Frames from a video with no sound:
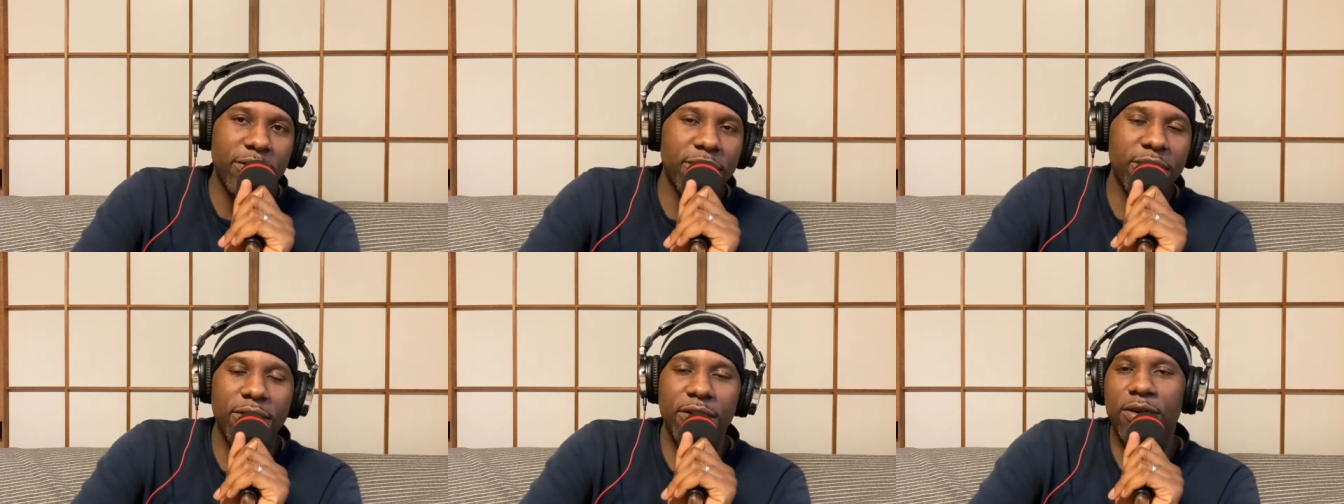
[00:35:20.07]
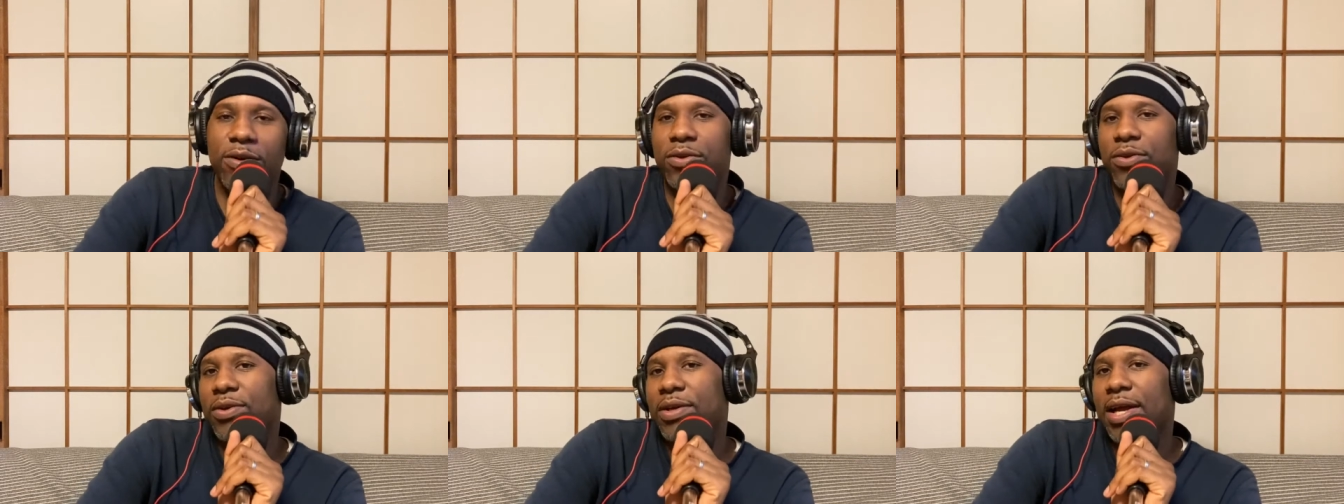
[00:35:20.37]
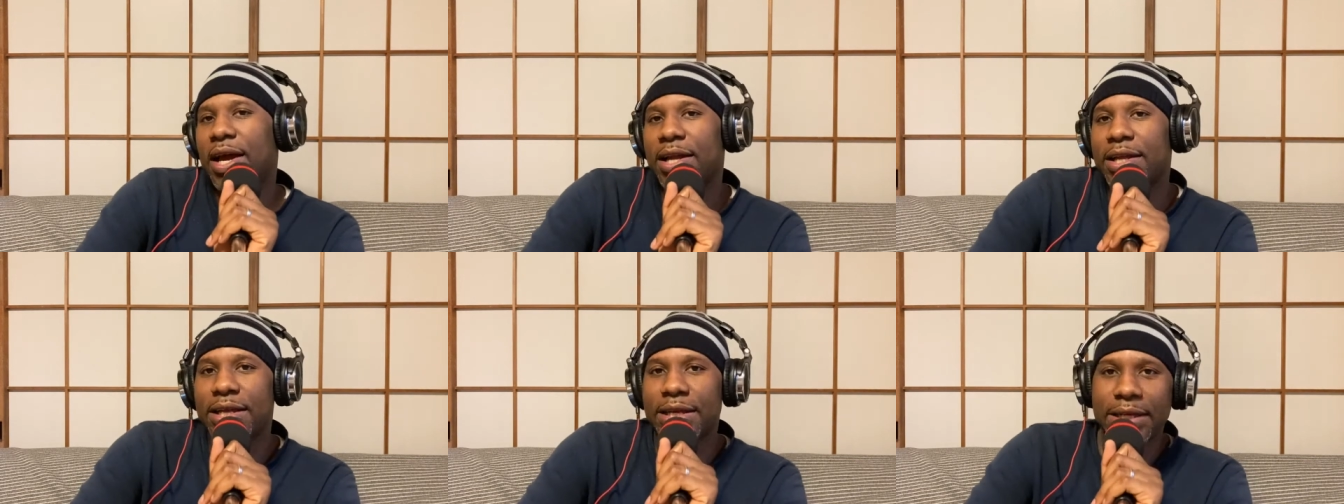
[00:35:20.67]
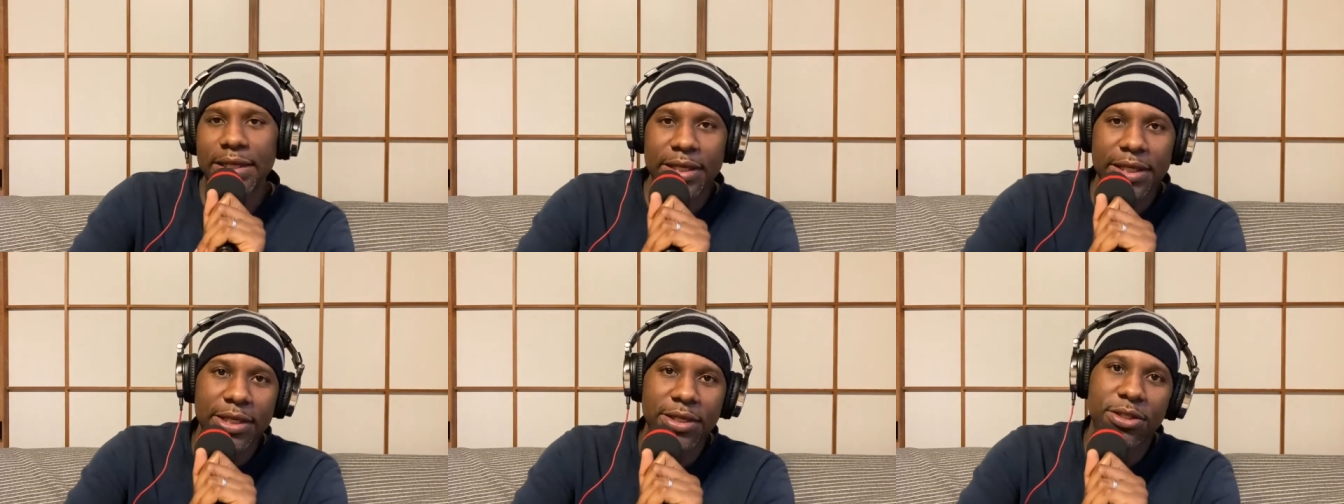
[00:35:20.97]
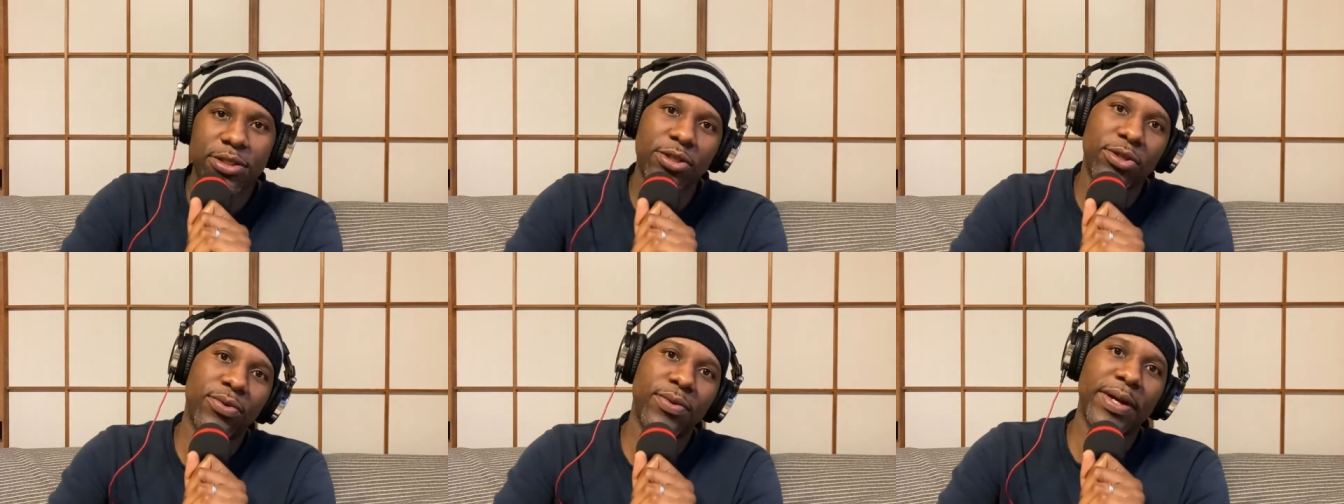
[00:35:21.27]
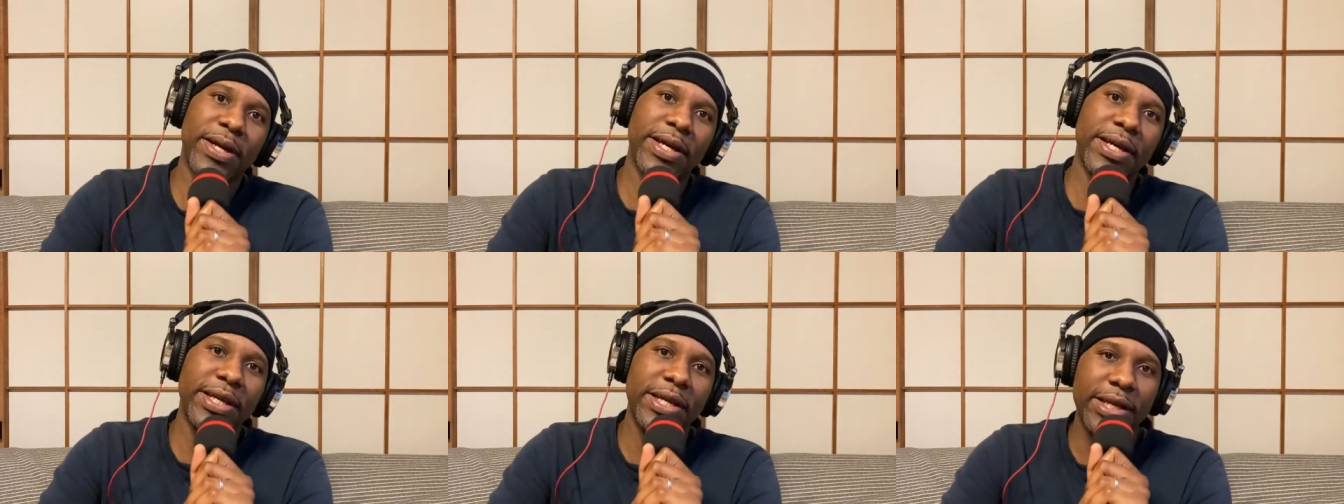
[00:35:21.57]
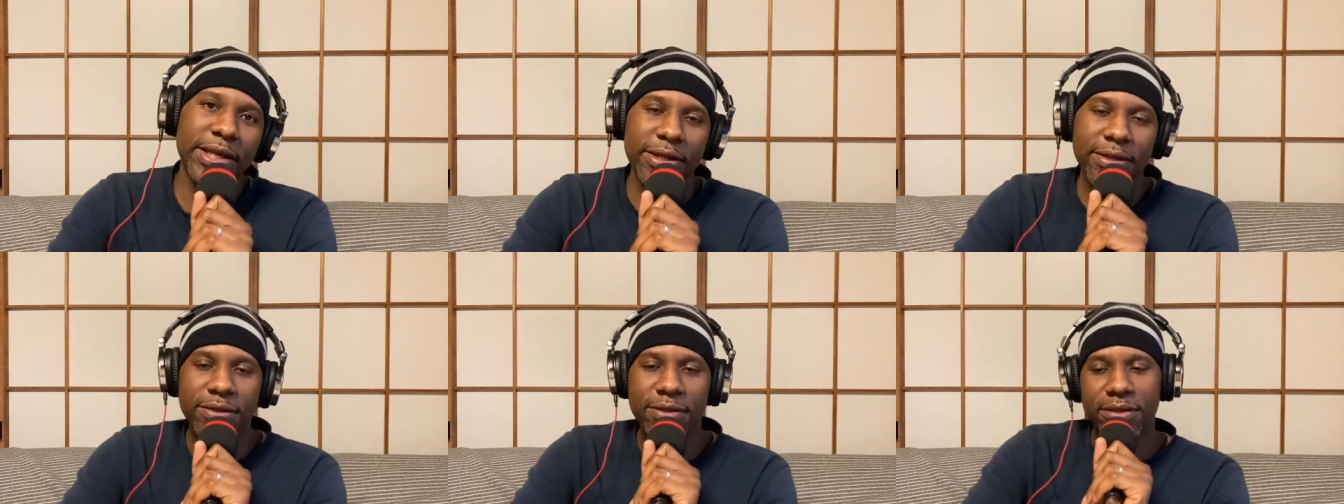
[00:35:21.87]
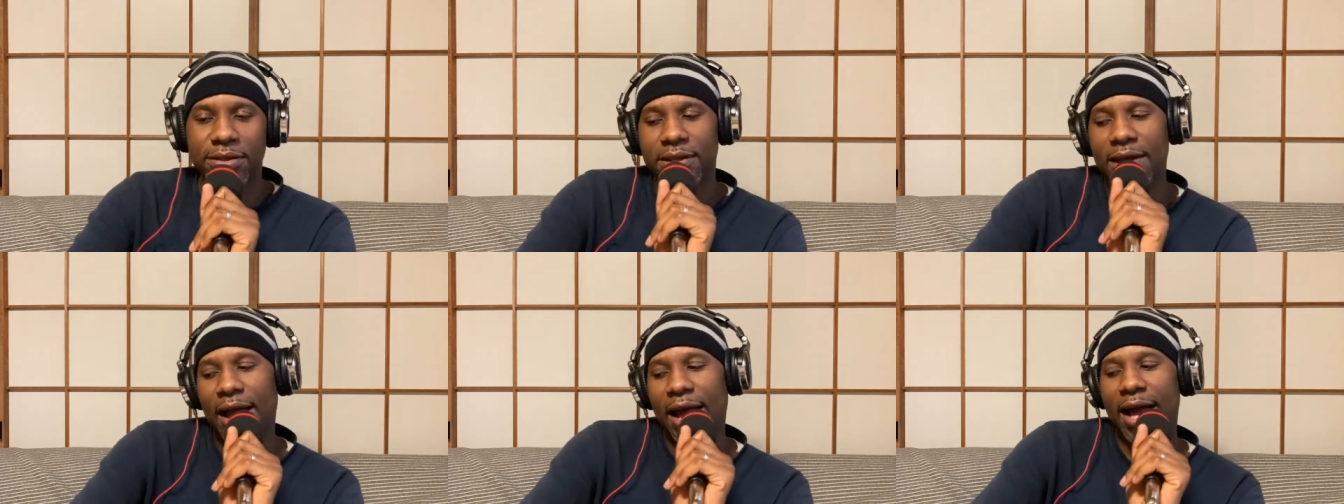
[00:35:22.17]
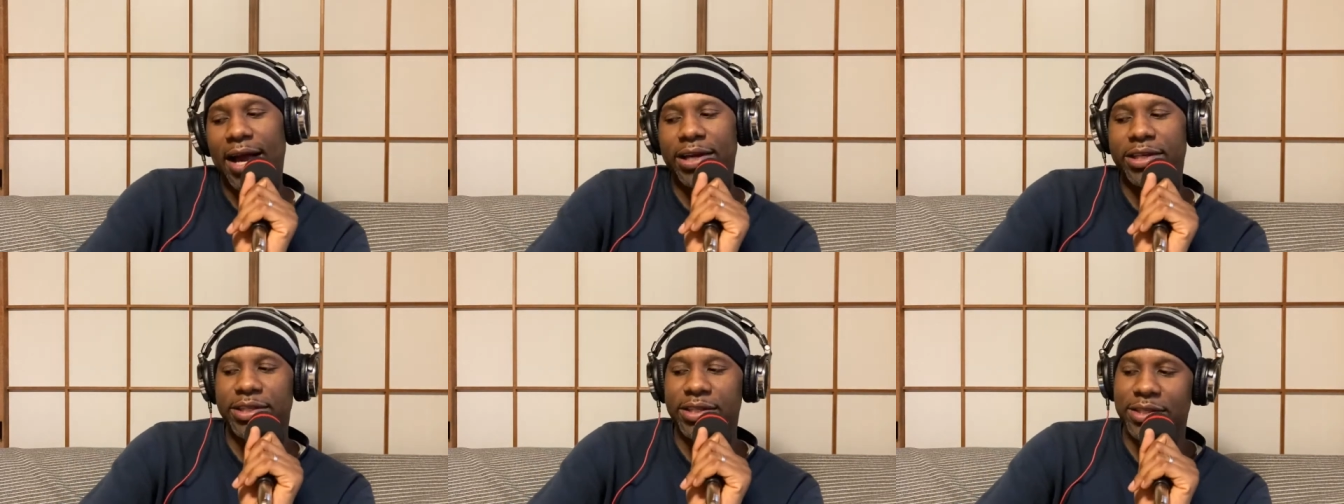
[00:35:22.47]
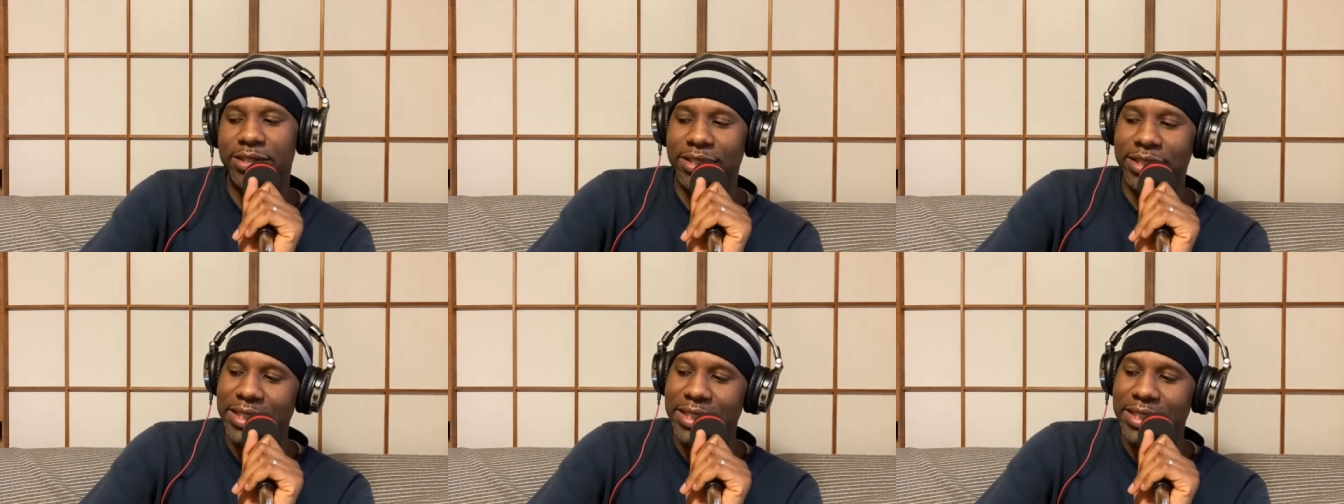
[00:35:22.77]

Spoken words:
you kind of ease your way into the action.